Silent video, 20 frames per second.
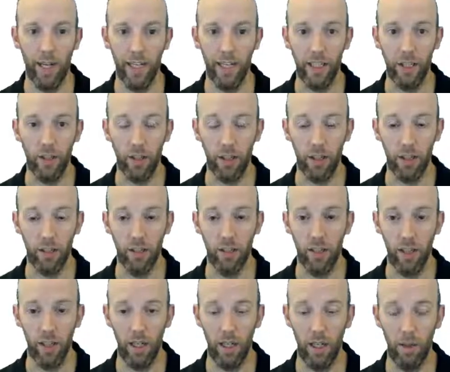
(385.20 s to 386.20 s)
you can
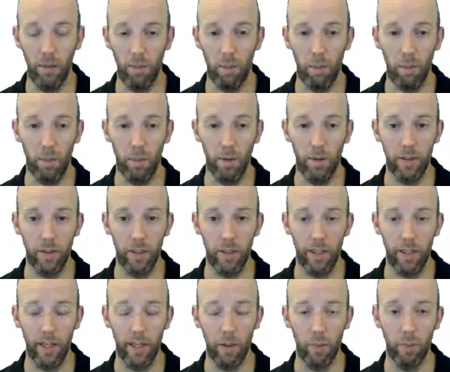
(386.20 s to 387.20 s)

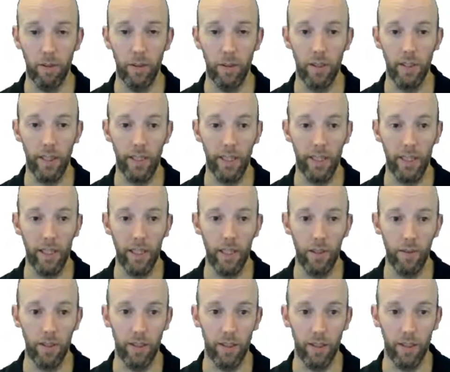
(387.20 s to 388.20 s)
help
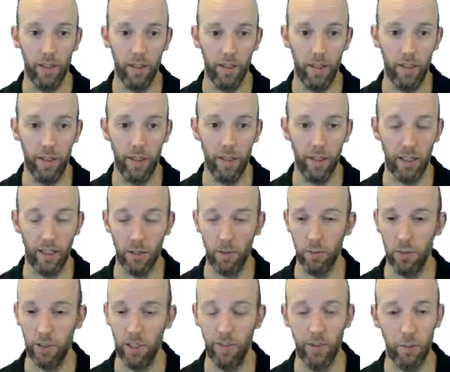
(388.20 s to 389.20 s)
the
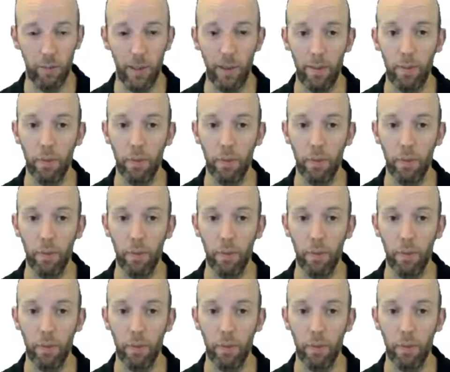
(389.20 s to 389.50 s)
customer service people